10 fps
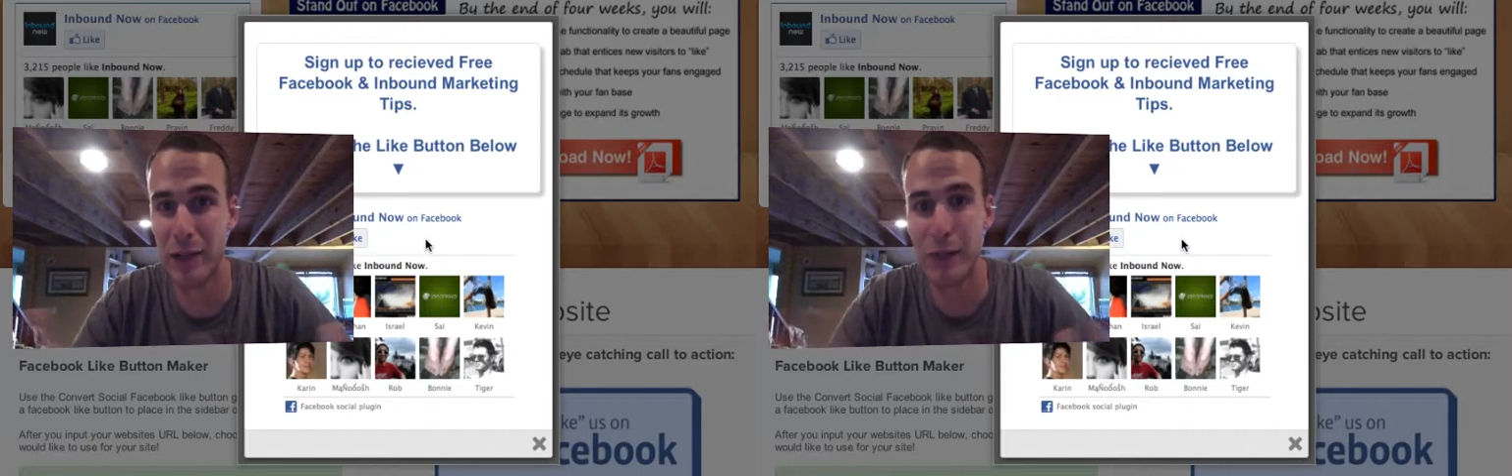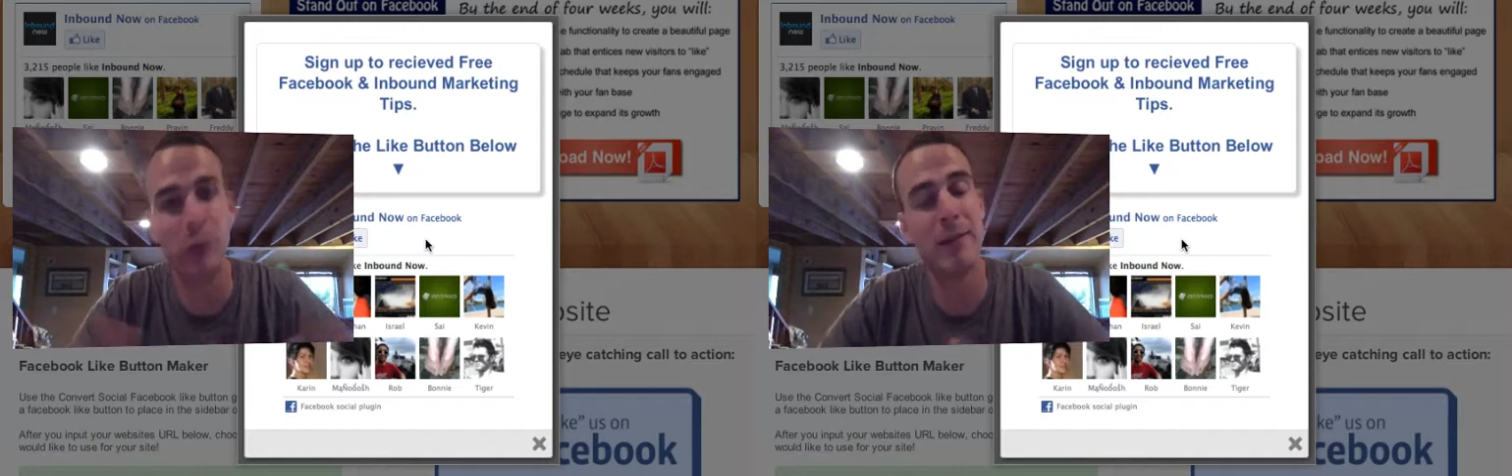
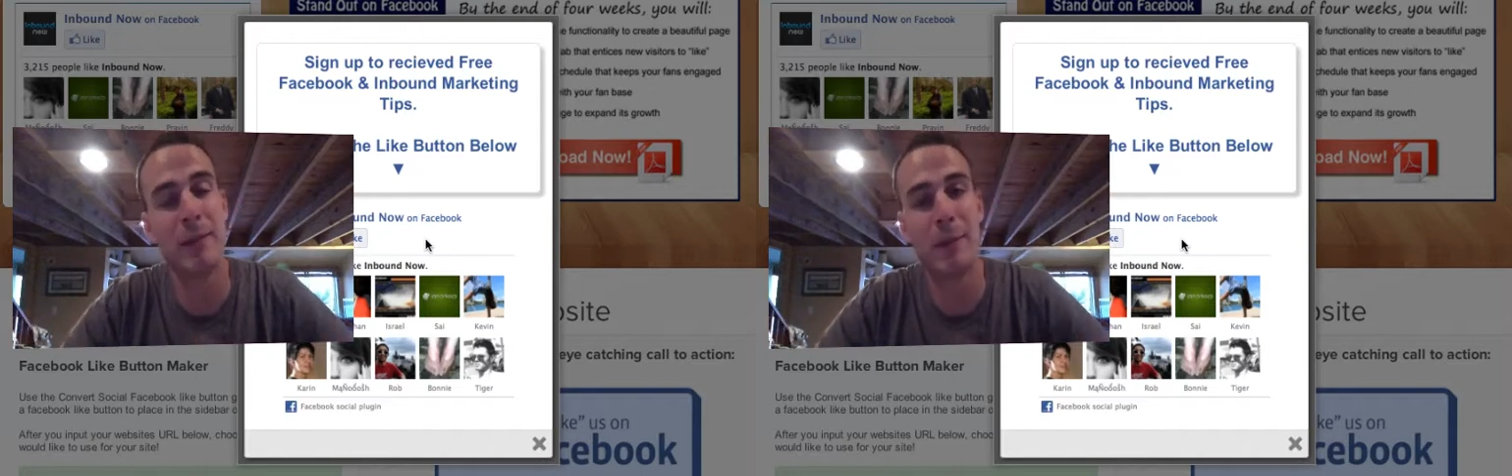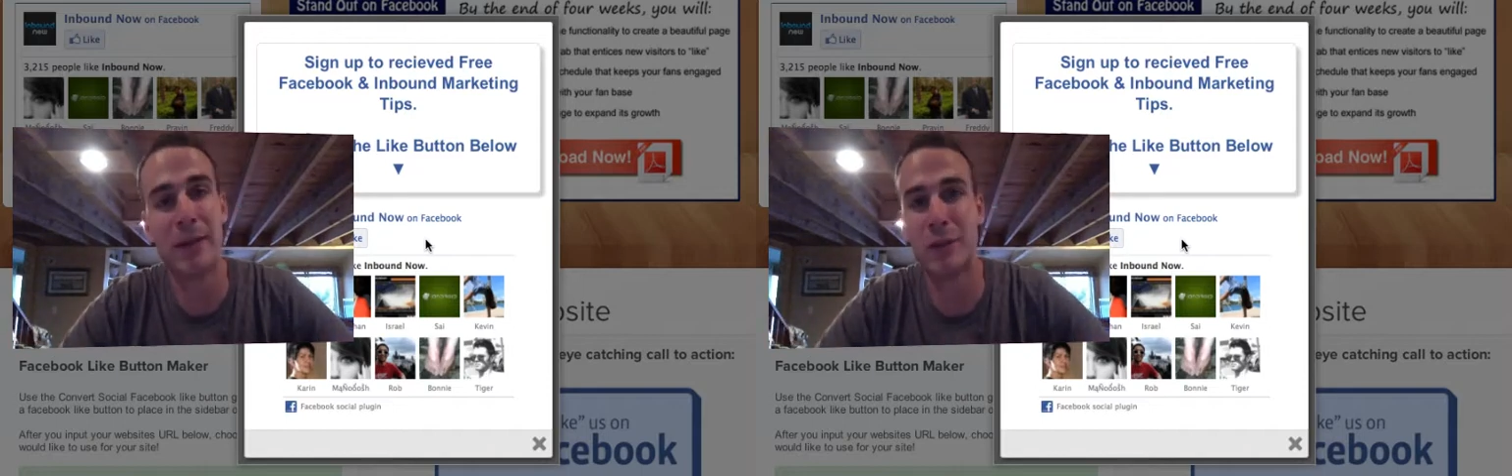It really
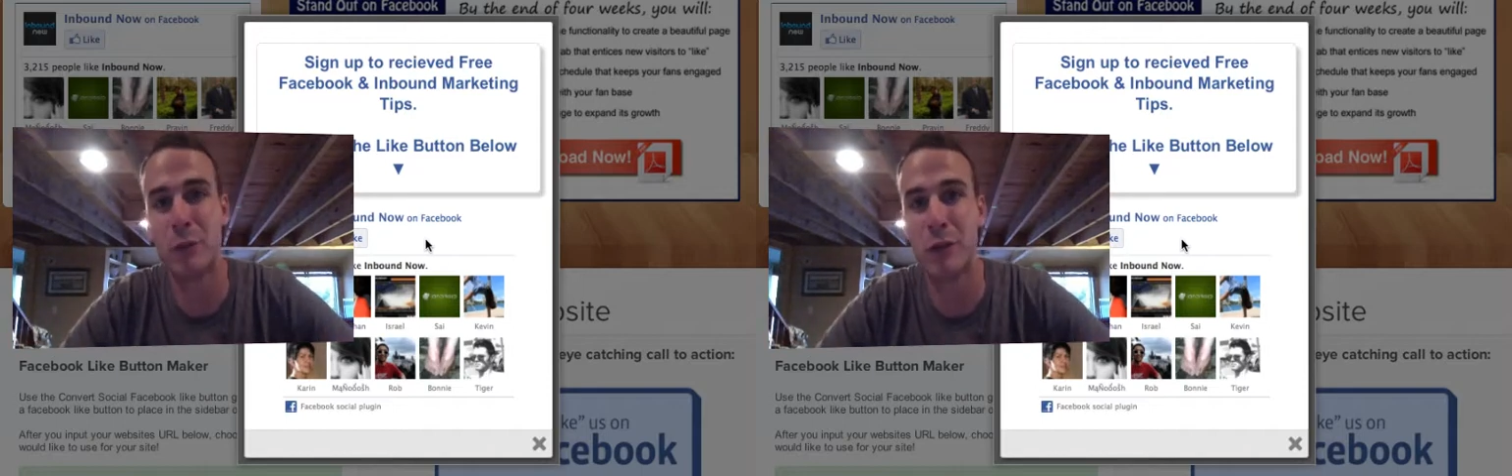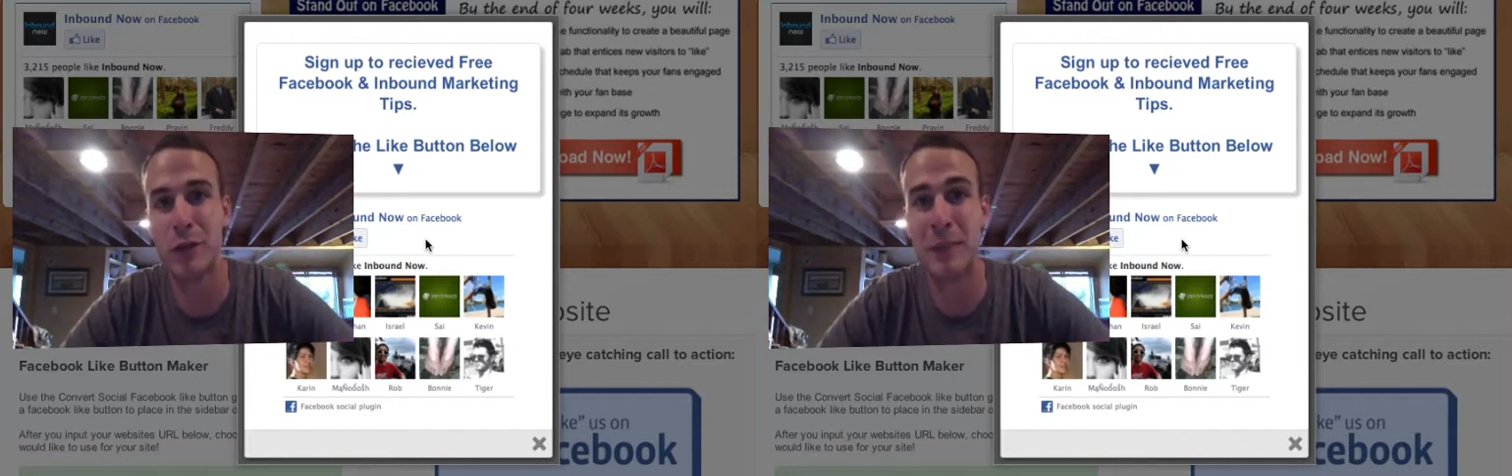depends on
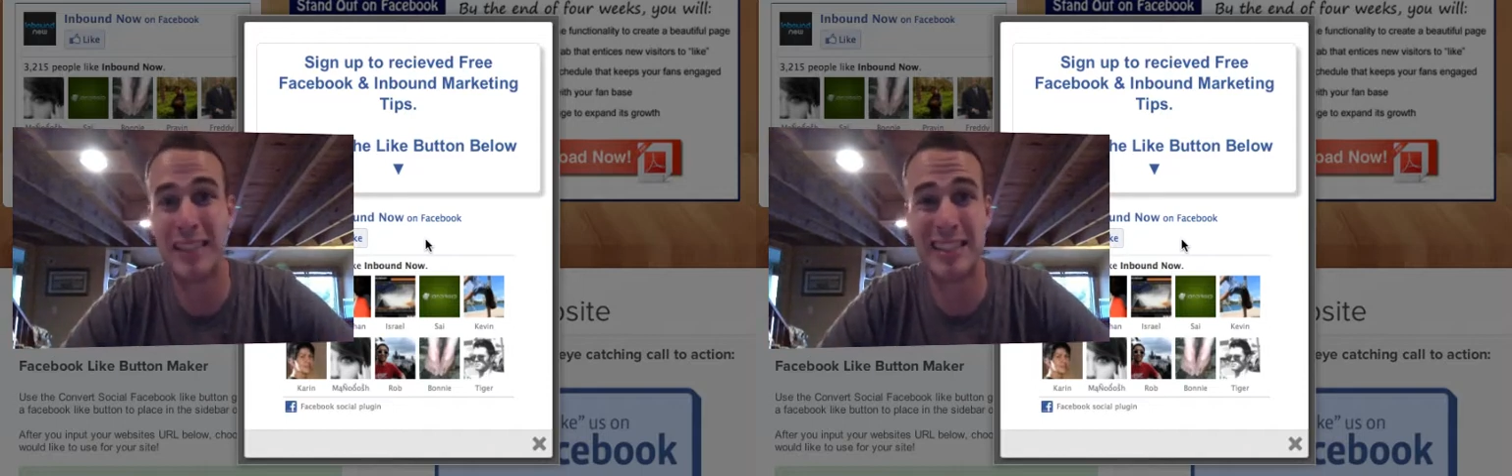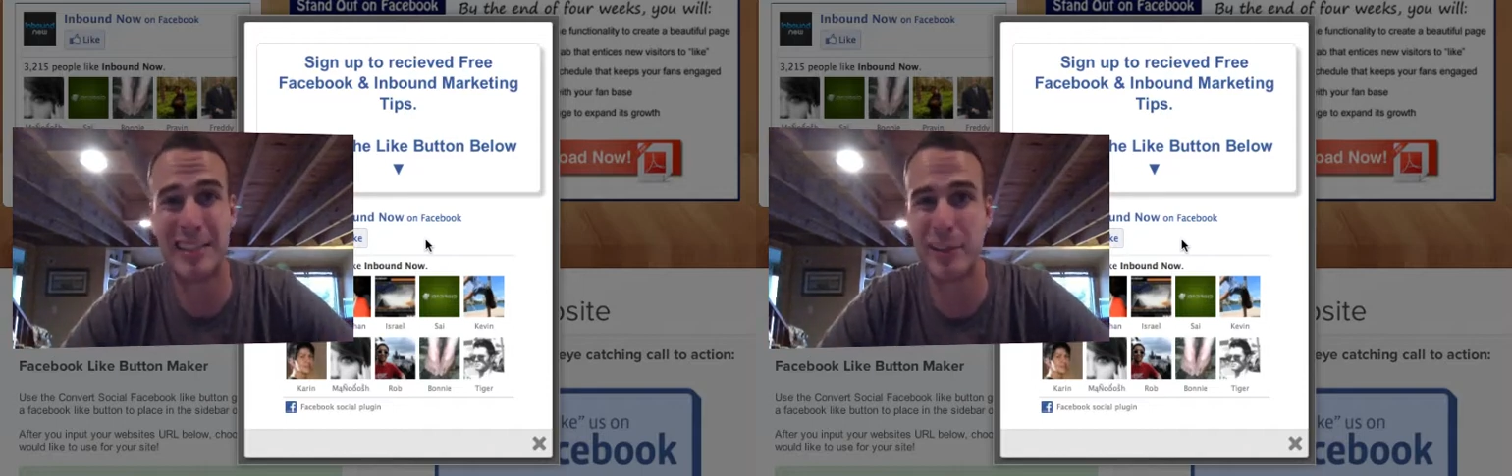what your
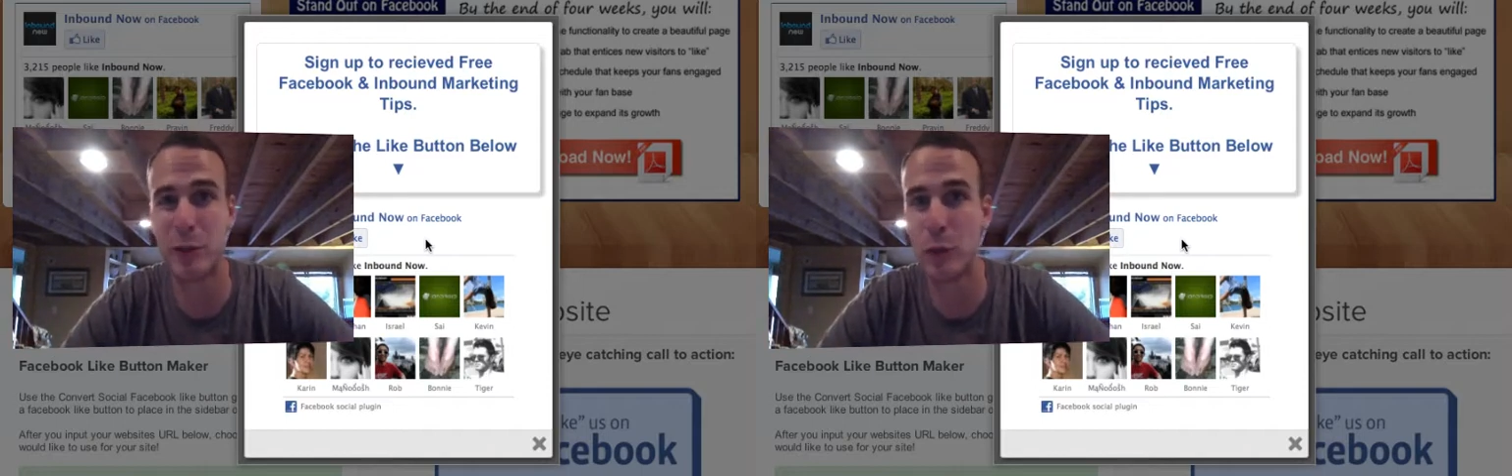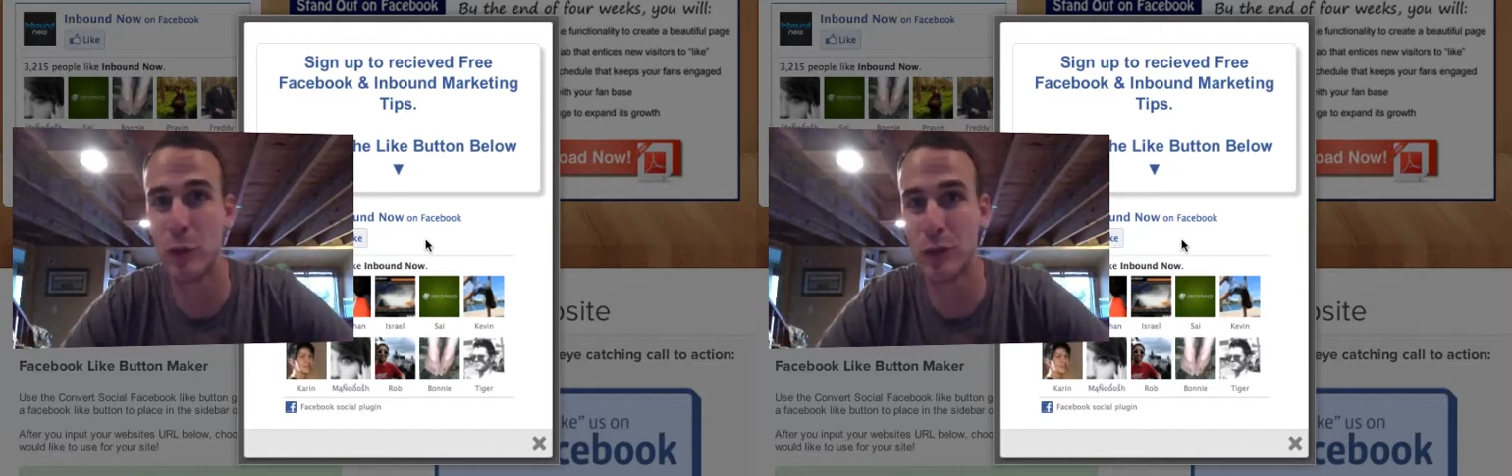business's
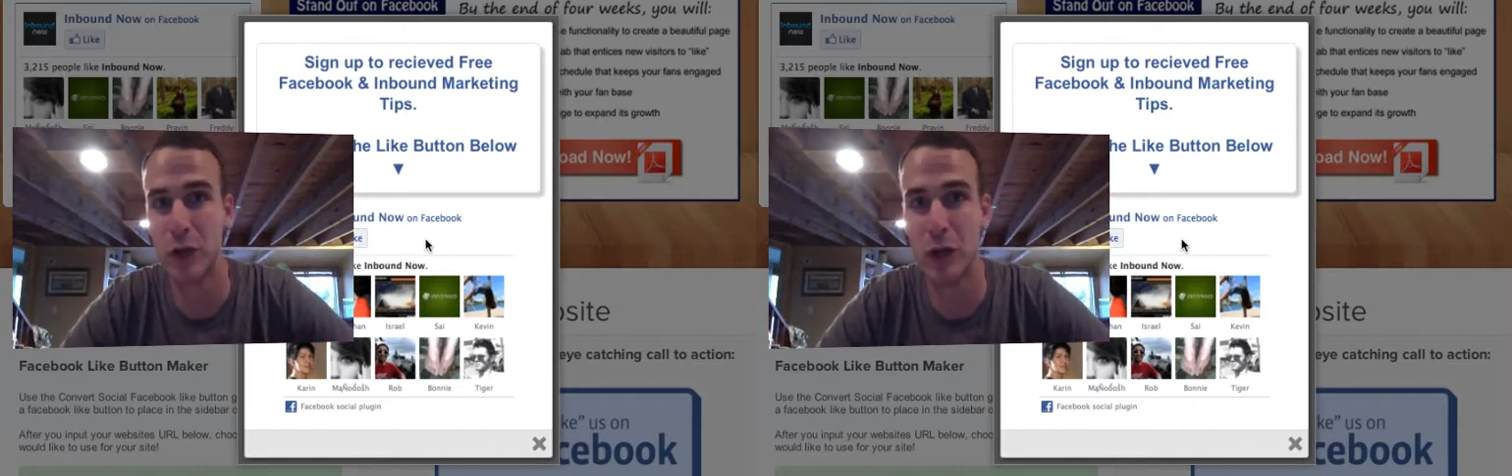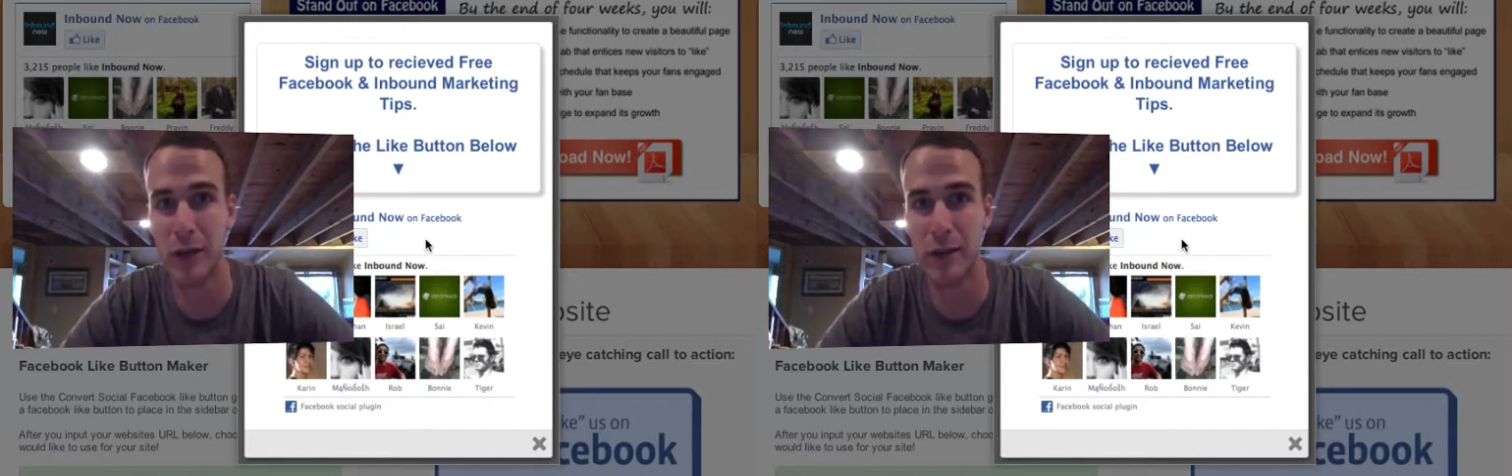goals
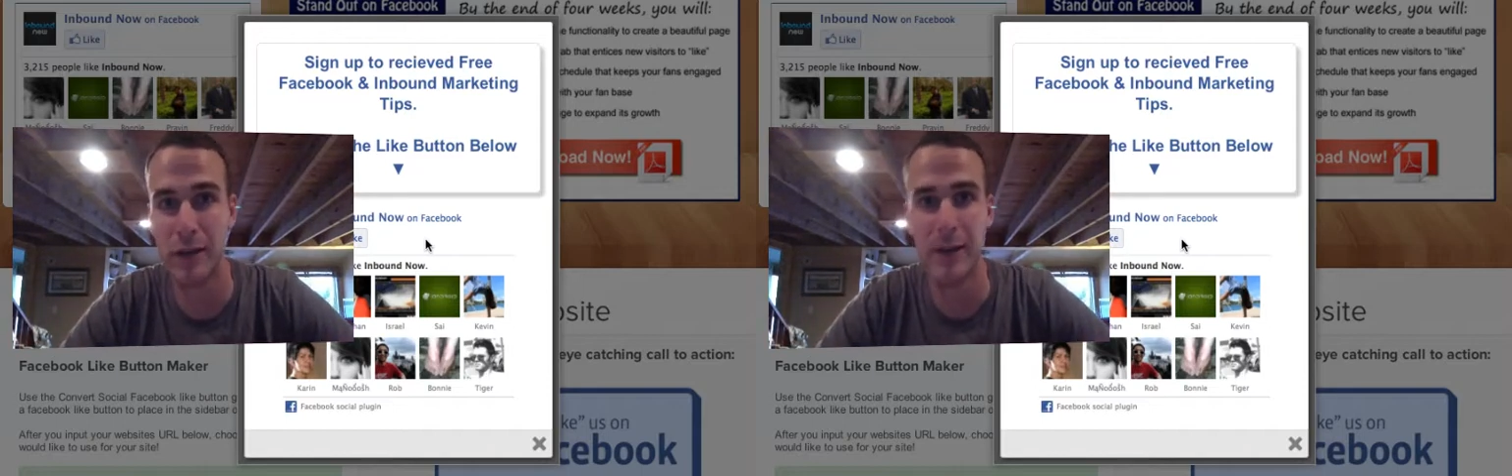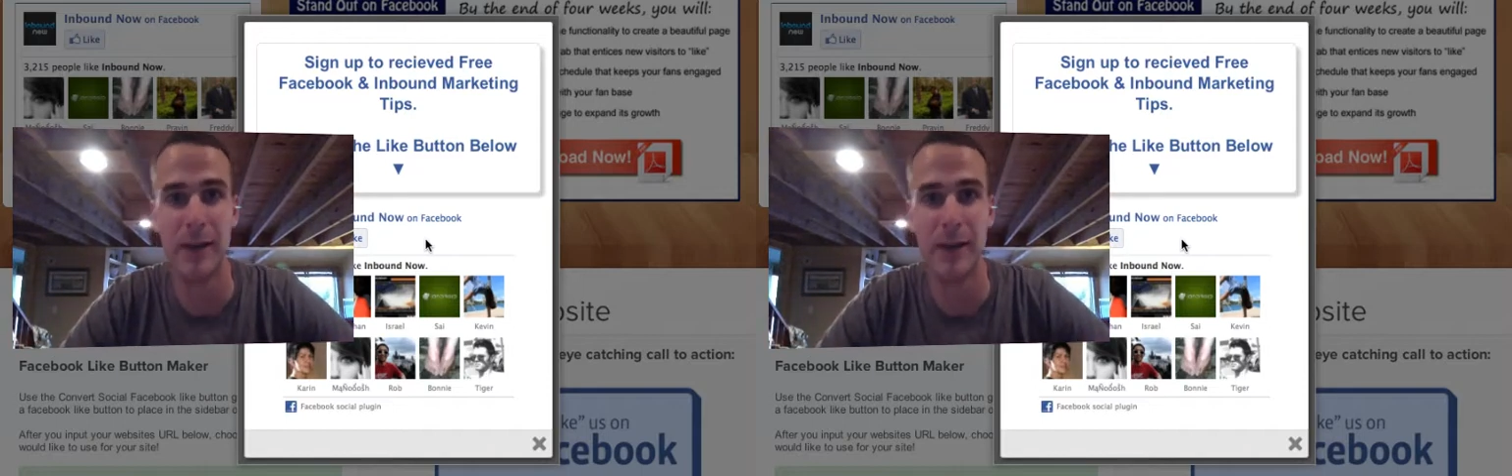are,